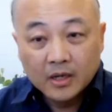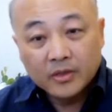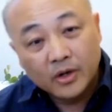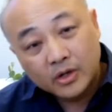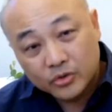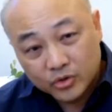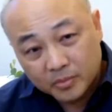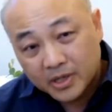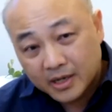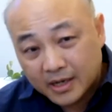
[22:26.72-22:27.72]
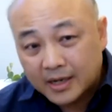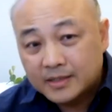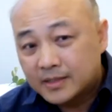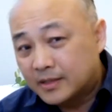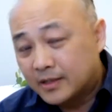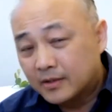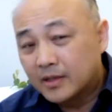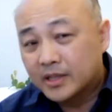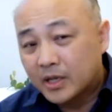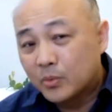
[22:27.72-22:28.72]
they're contributing content here
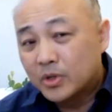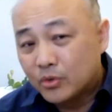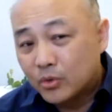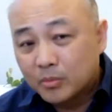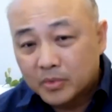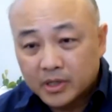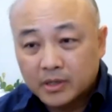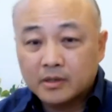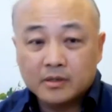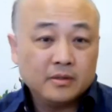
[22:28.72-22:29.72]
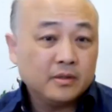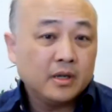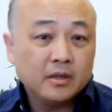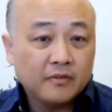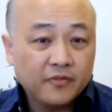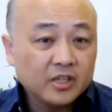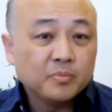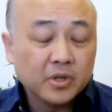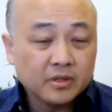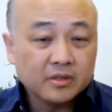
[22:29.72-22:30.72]
like they would normally in, say, in a
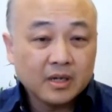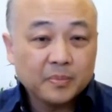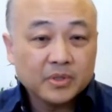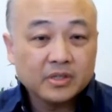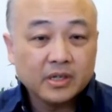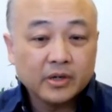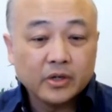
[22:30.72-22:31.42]
Facebook type of scenario.